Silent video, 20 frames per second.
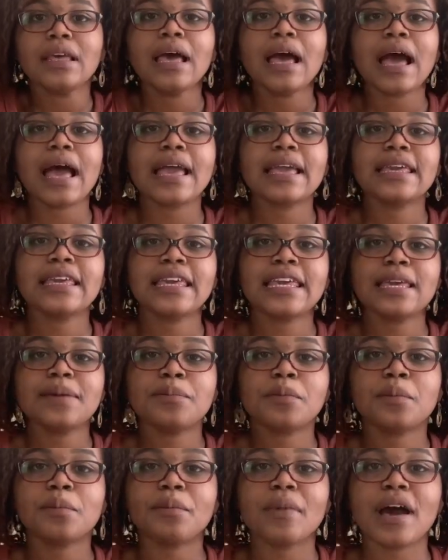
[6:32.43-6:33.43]
I
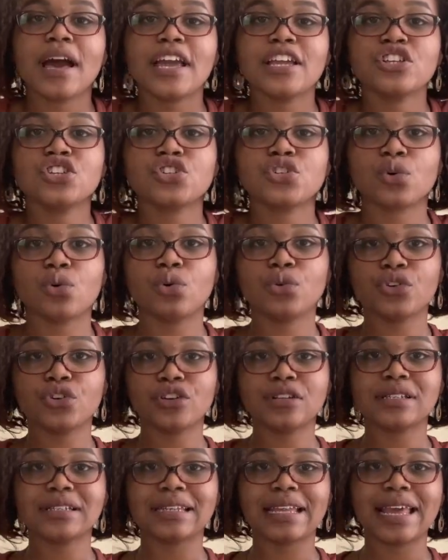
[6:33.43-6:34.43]
keep my
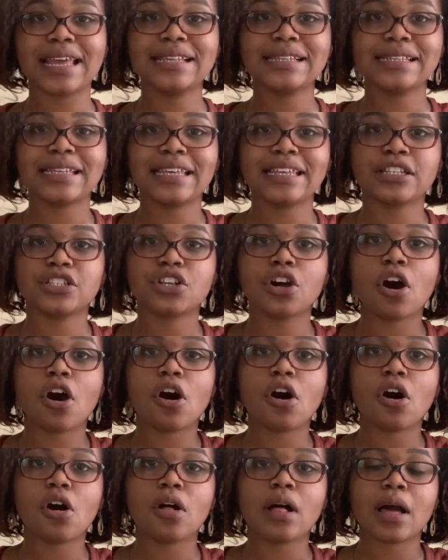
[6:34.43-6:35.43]
shoulders nice and
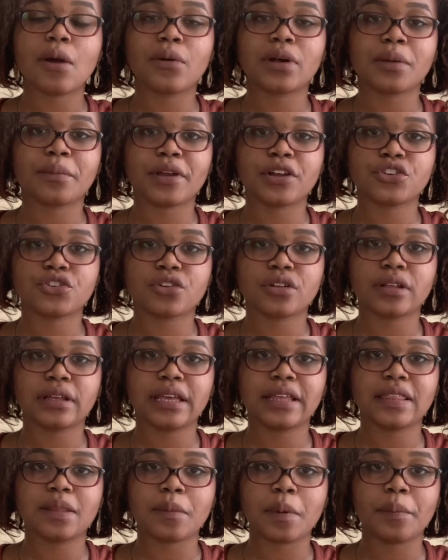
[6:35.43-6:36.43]
tall. I want to make sure
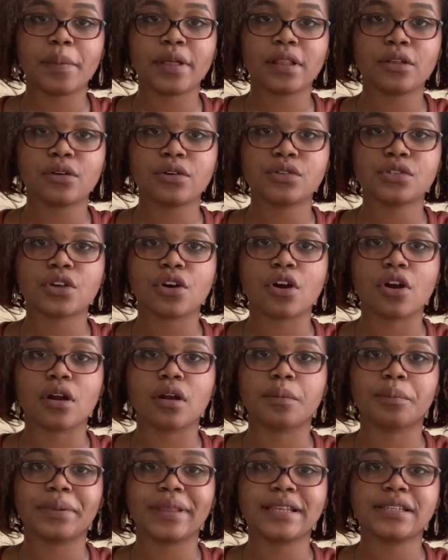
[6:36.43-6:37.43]
again that my pillows
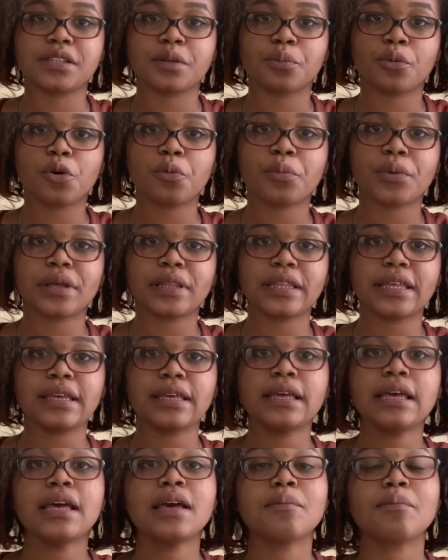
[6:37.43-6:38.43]
are placed
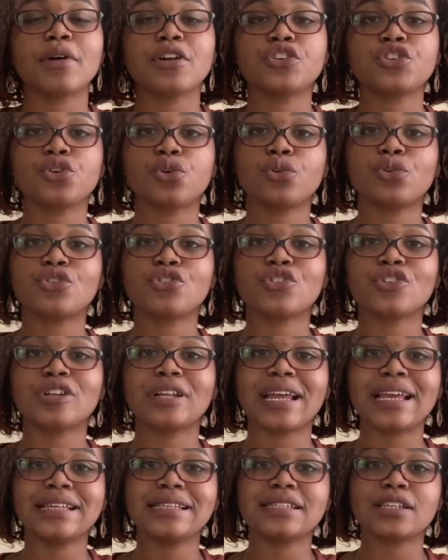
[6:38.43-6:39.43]
appropriately. My shoulders are
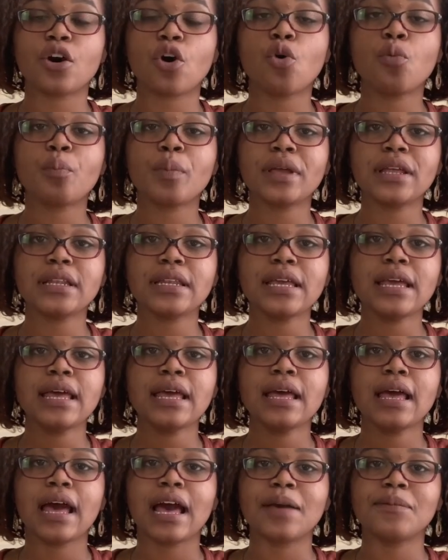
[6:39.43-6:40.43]
nice open.
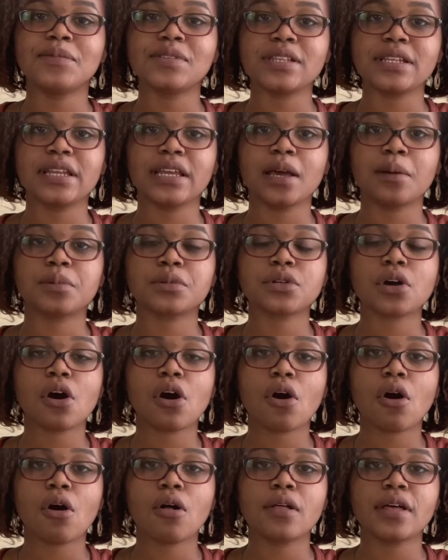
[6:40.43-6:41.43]
I'm sitting up
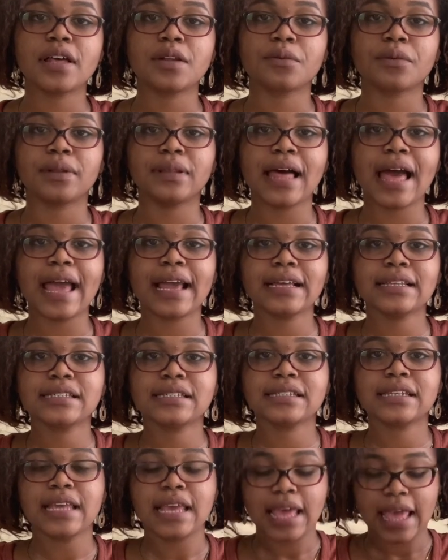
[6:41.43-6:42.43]
tall and
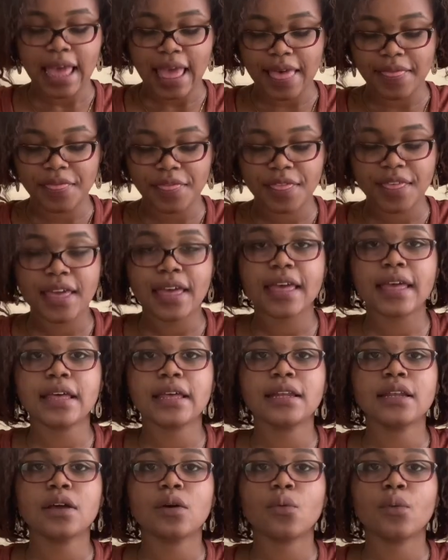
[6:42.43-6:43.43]
relaxed. And
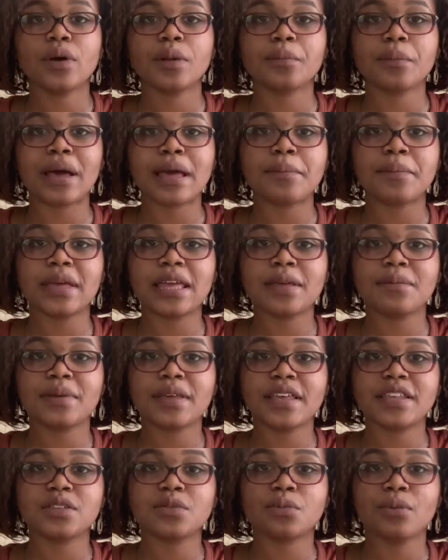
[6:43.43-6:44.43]
then when my baby
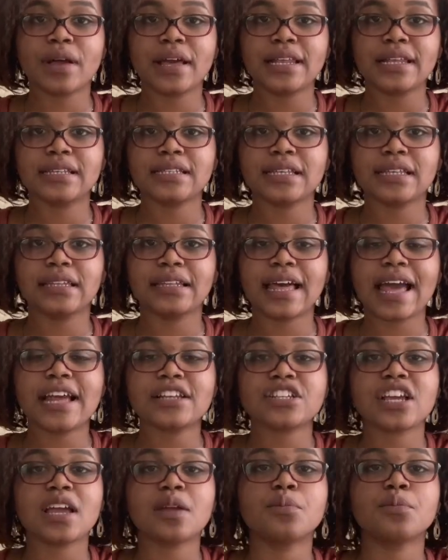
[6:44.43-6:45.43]
is ready to
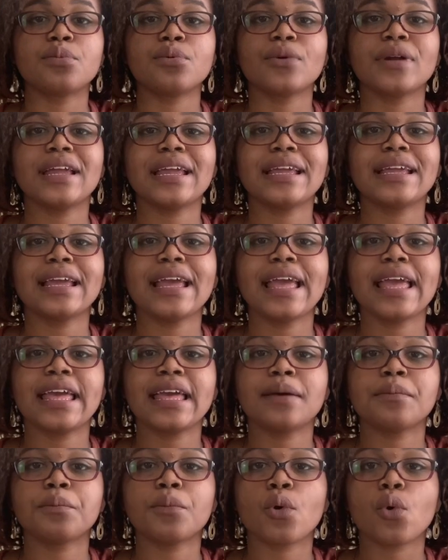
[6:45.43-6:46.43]
latch, I bring
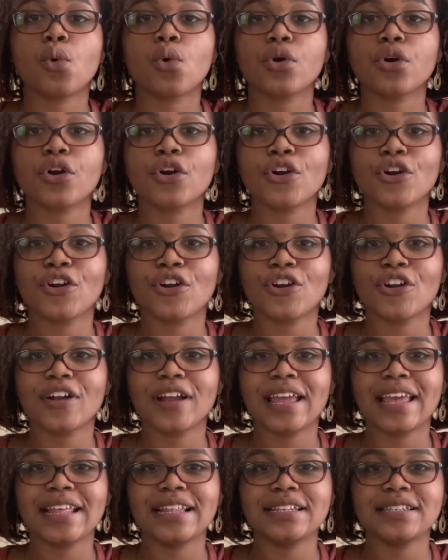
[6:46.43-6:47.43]
him or
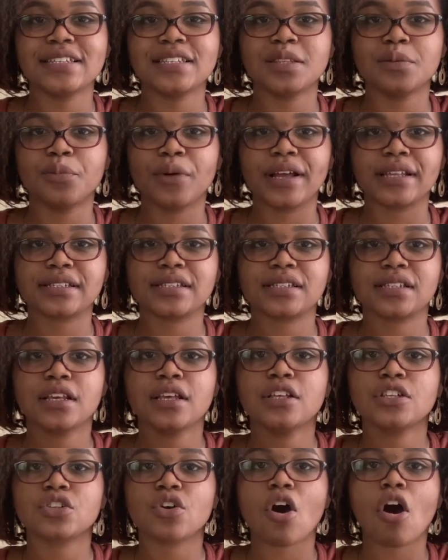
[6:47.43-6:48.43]
her into the breast.
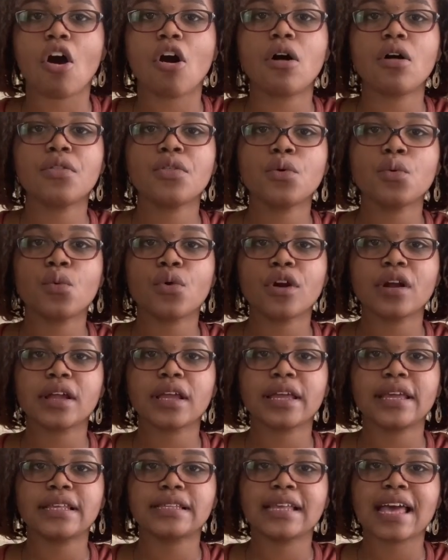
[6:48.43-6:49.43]
So all the
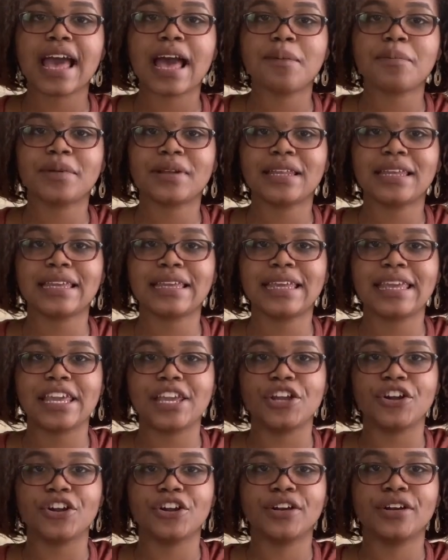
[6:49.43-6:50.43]
work is happening
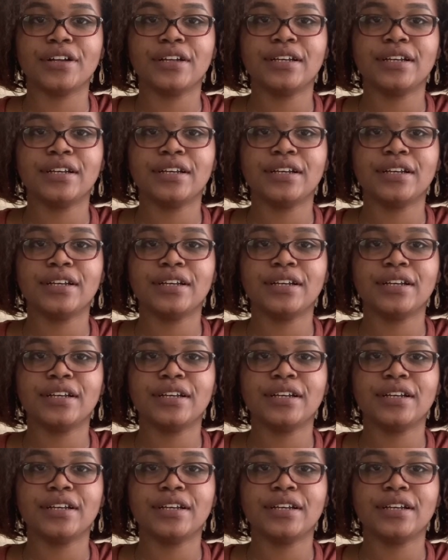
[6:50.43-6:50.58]
here.